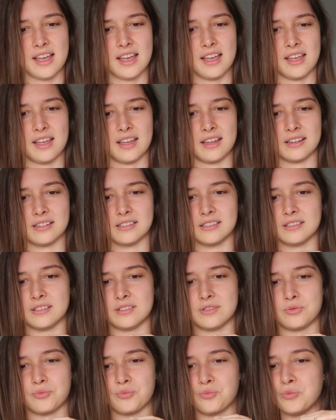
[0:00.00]

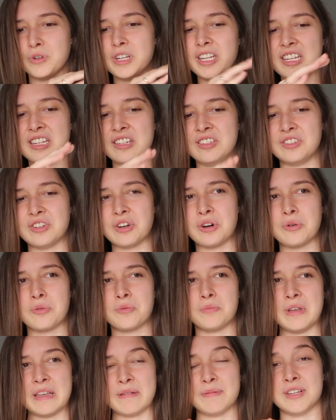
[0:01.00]
and we
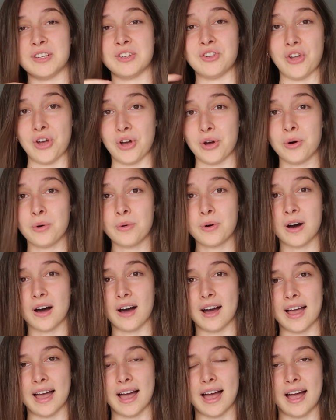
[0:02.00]
don't maybe know